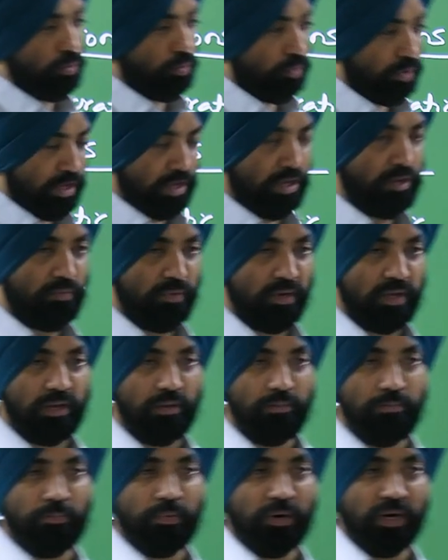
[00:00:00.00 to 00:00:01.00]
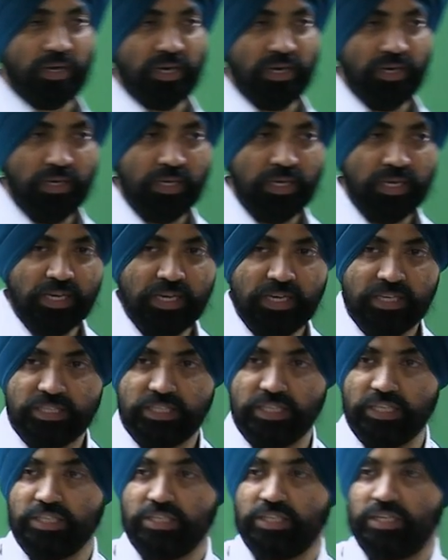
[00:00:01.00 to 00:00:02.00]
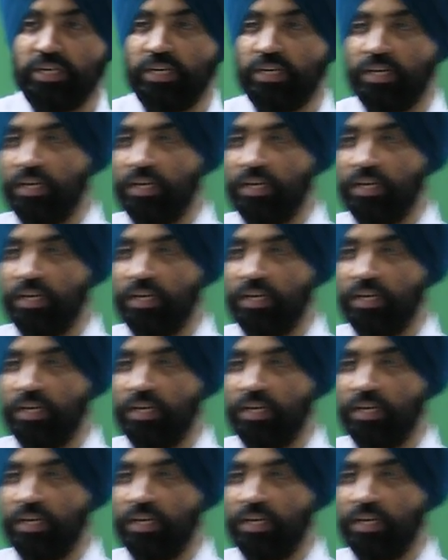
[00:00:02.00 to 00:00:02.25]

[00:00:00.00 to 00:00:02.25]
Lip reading: Very, very important, 60